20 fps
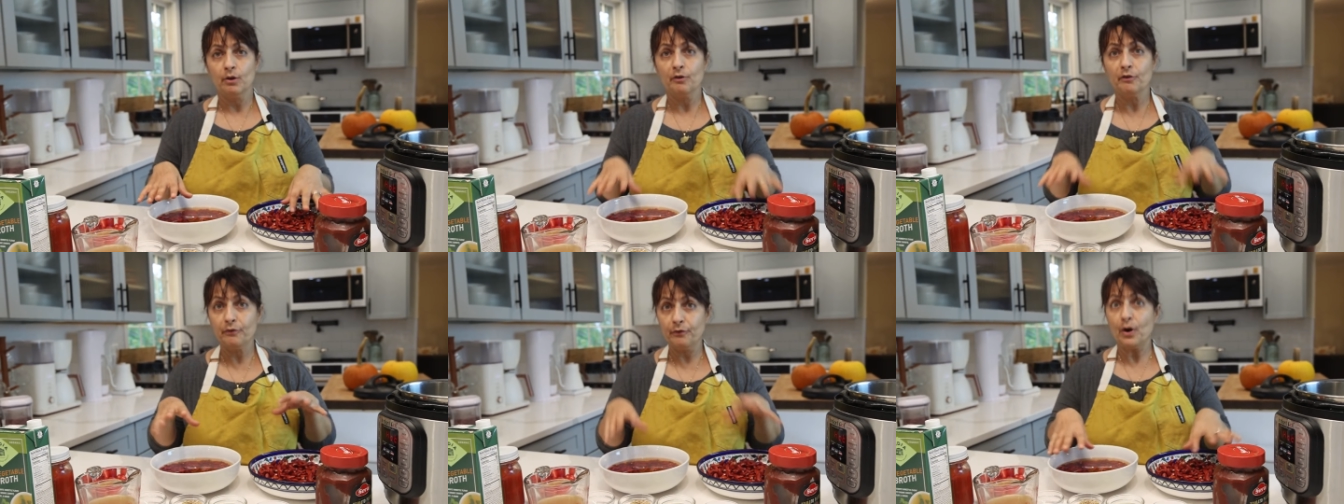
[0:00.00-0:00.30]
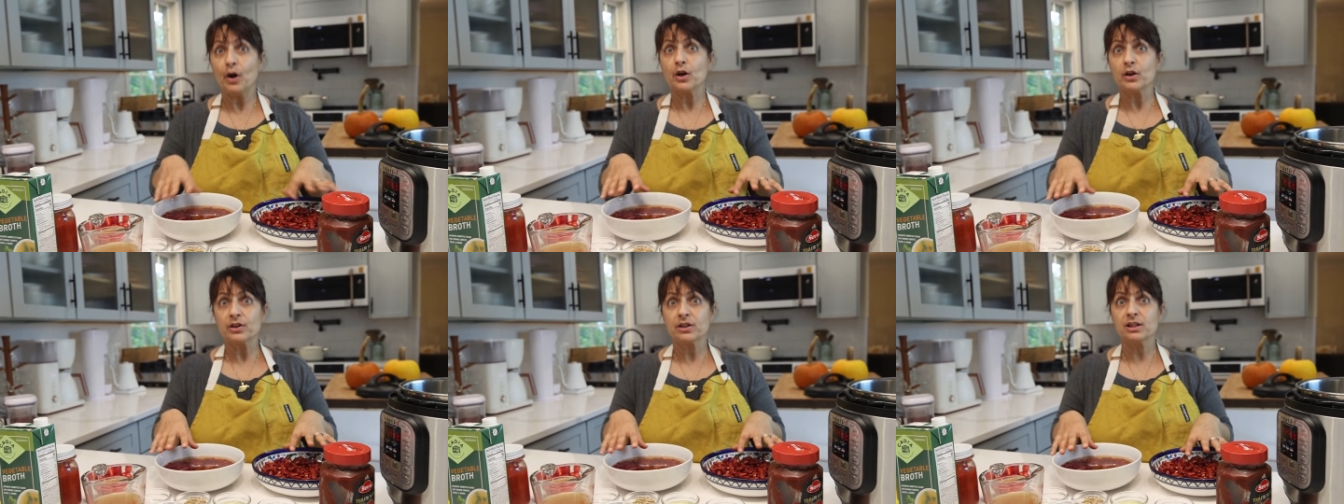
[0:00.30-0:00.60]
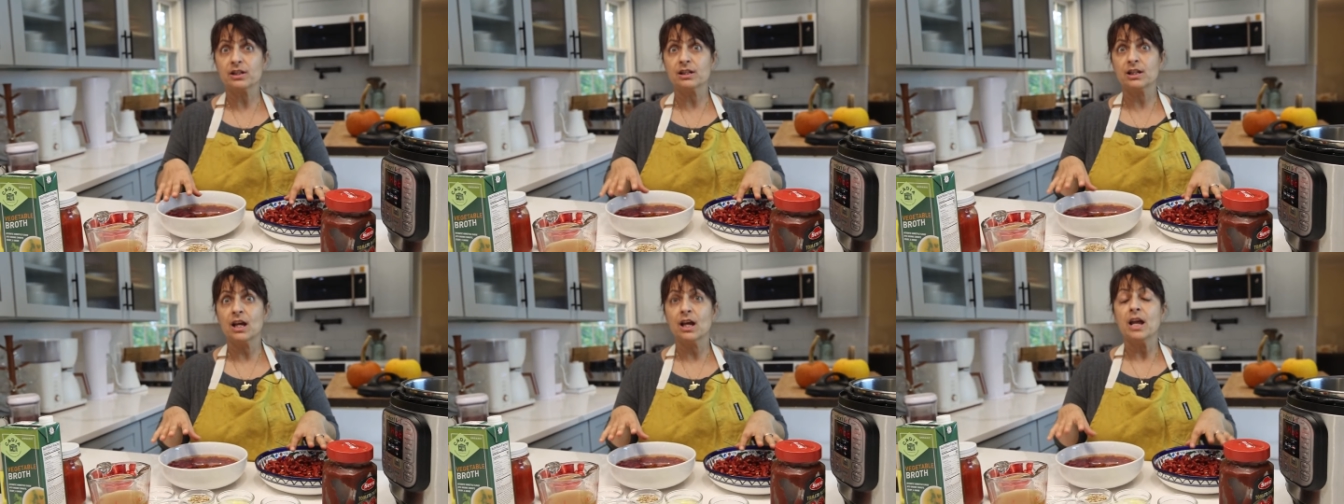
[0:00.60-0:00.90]

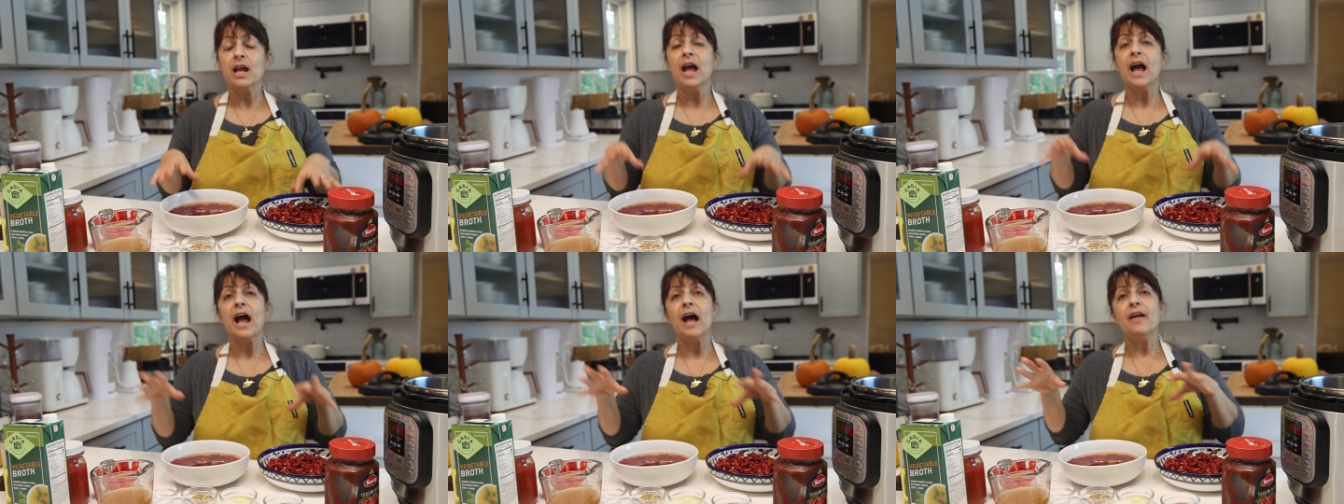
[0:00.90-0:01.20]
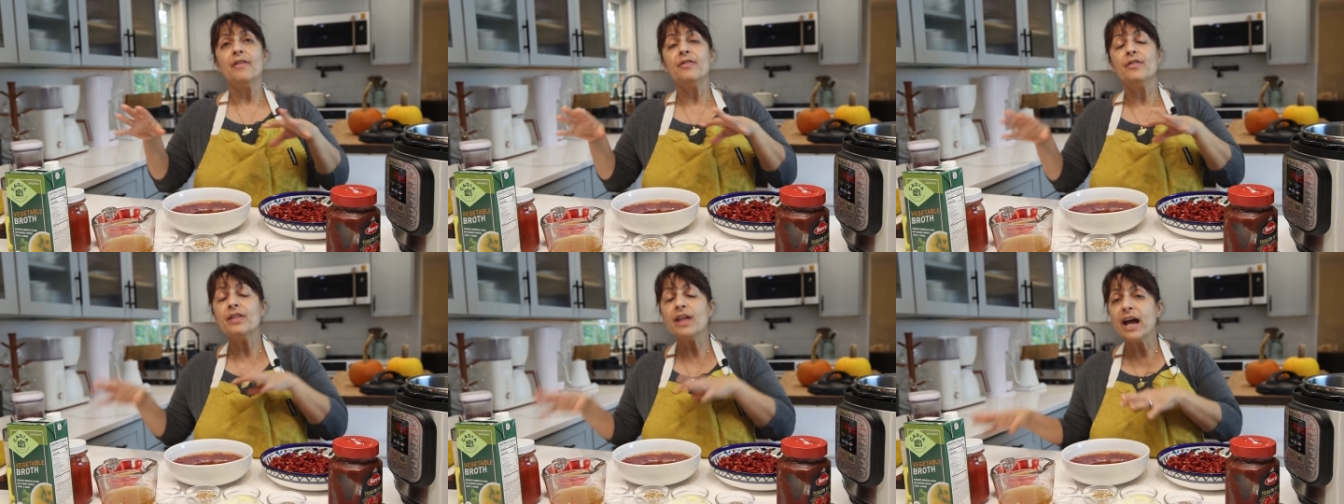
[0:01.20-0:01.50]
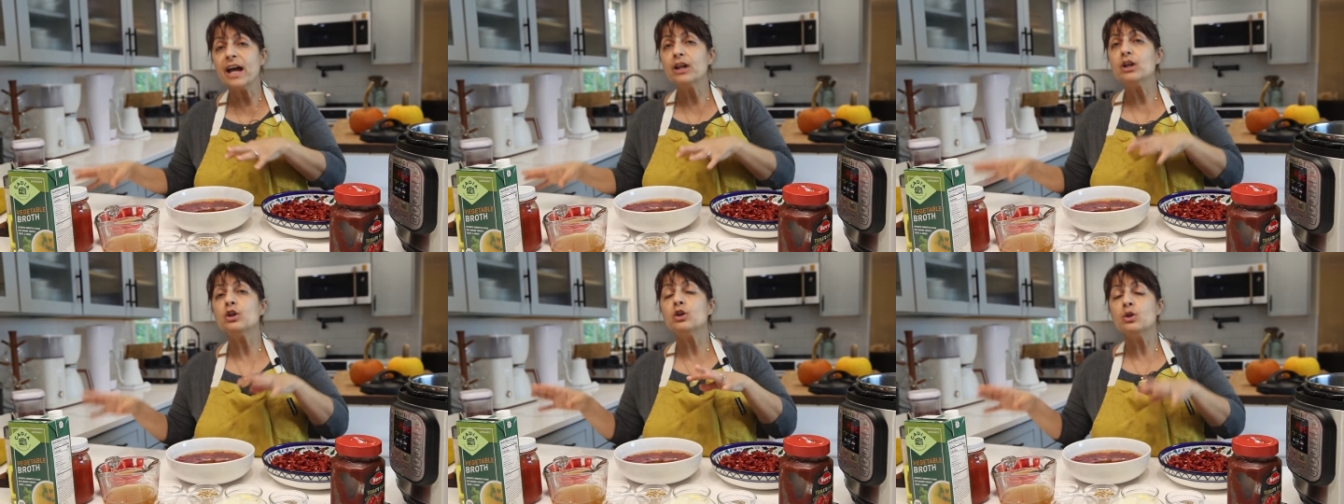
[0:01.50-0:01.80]
first and
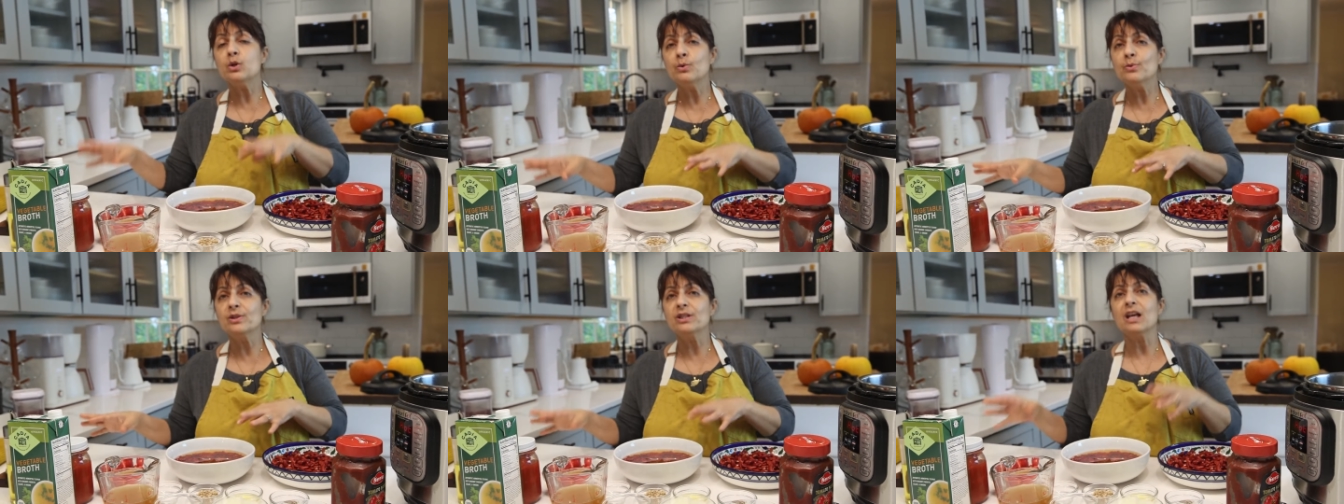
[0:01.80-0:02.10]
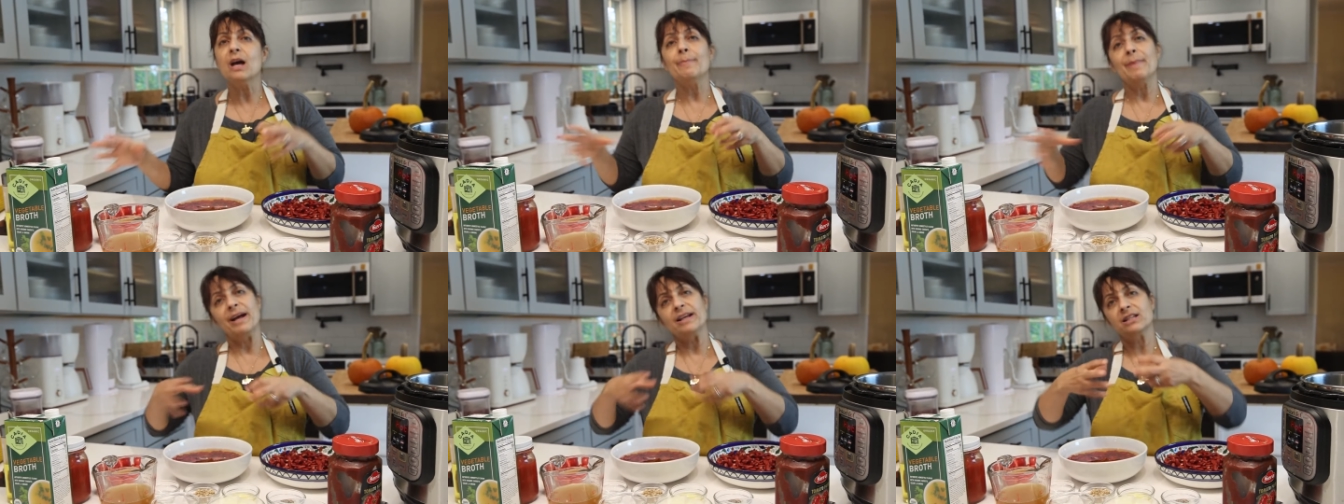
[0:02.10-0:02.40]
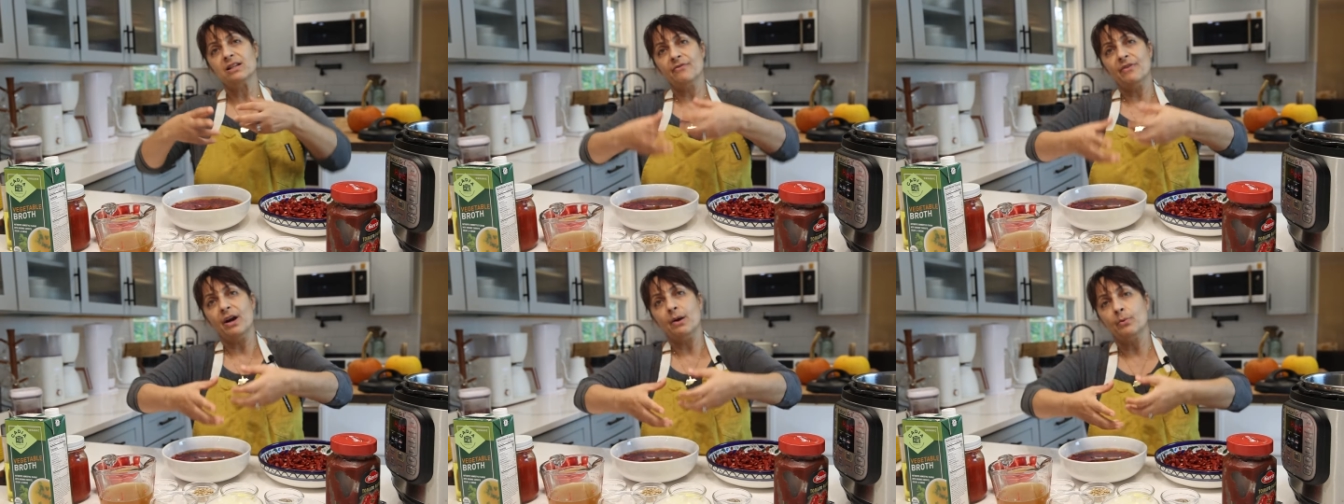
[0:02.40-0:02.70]
then use them
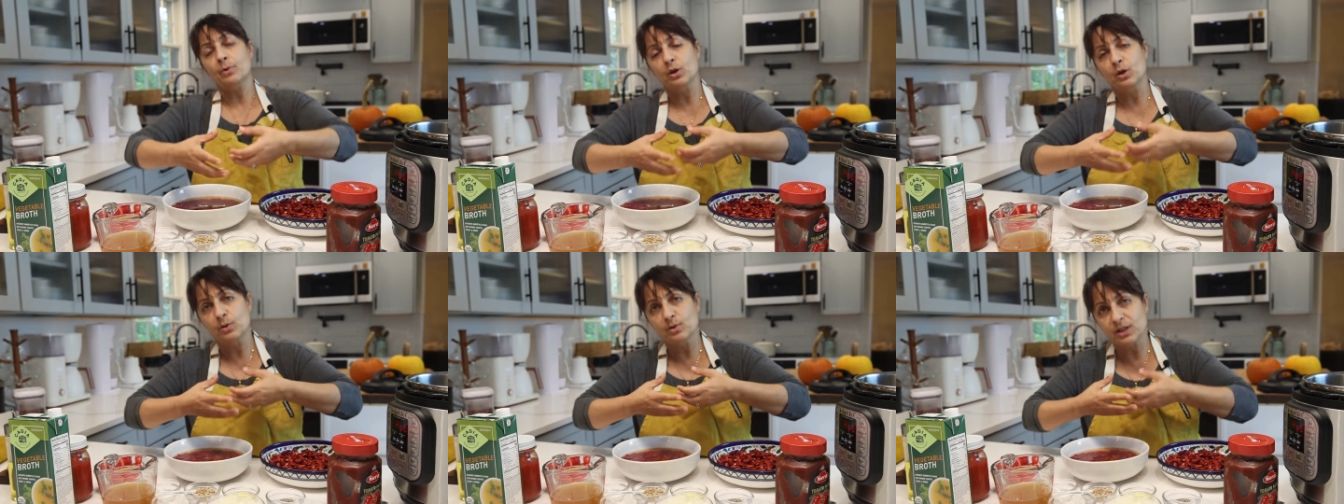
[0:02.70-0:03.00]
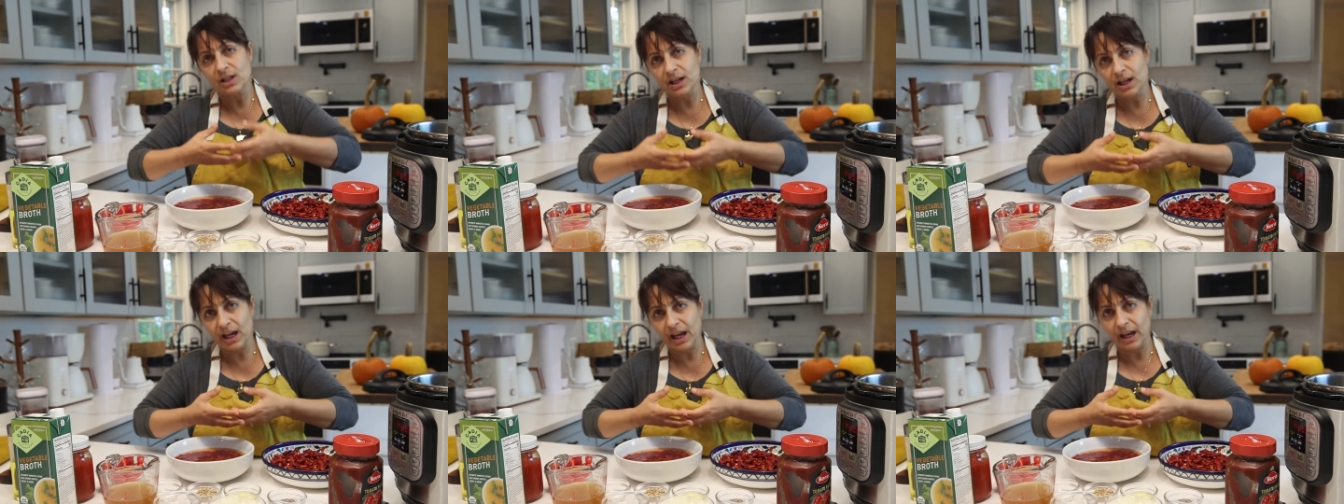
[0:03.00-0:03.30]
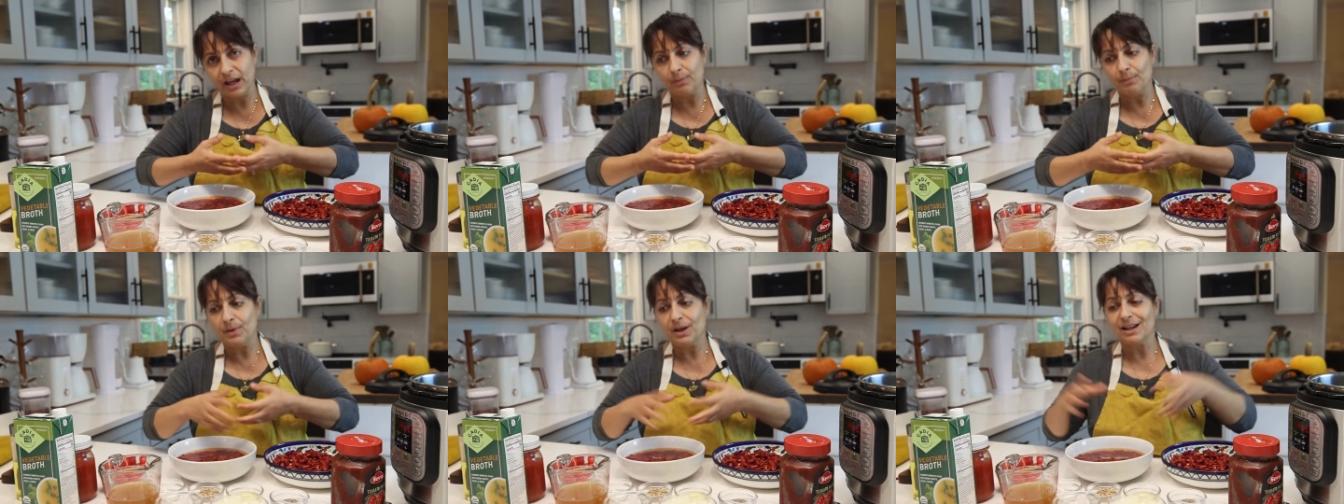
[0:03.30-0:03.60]
as if I were using
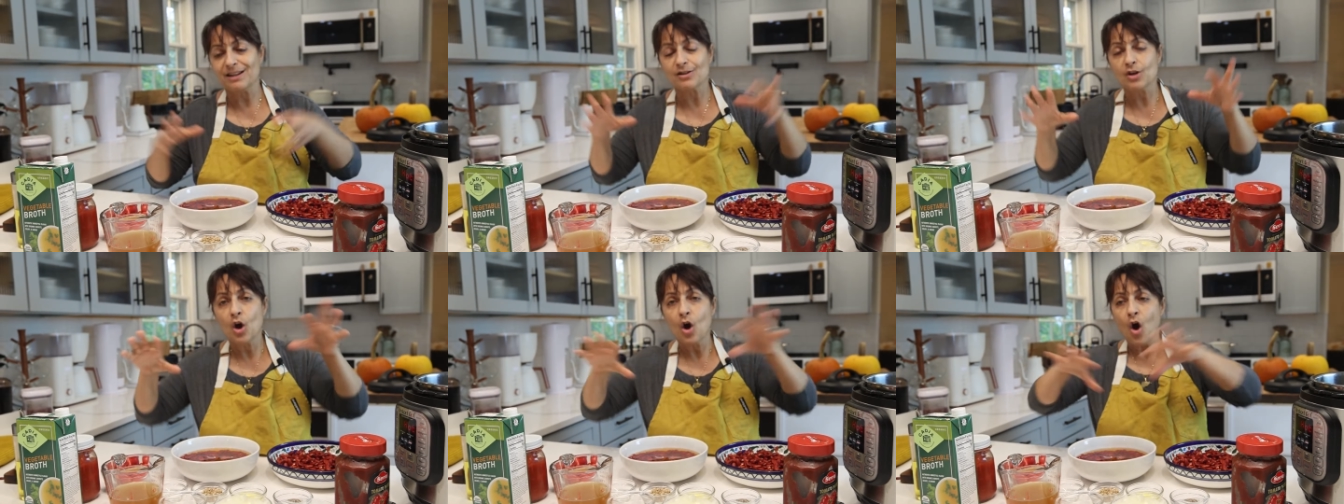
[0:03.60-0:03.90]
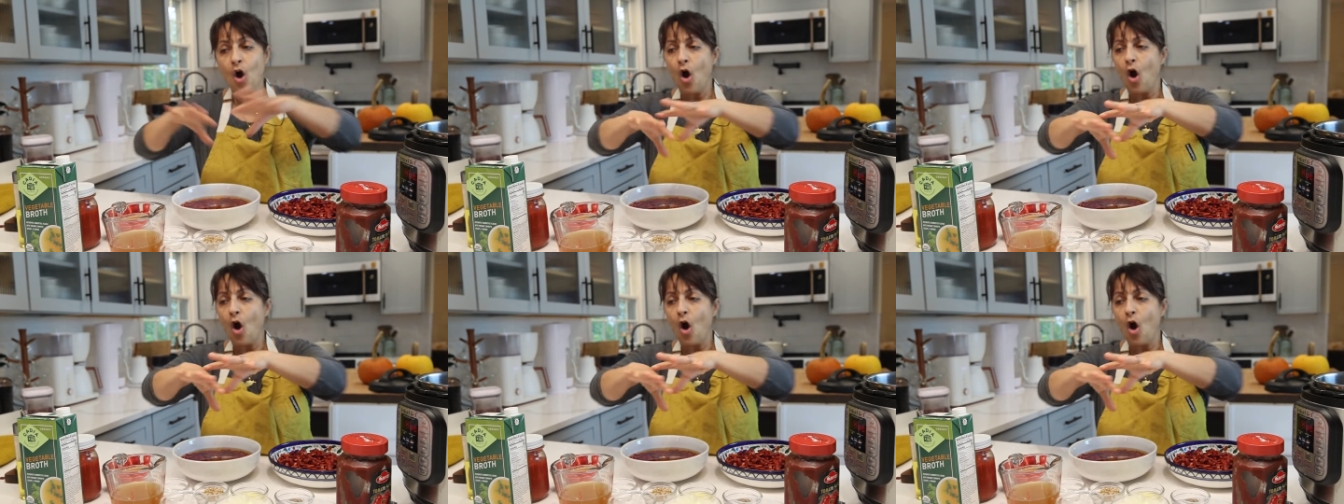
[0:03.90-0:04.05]
canned beans.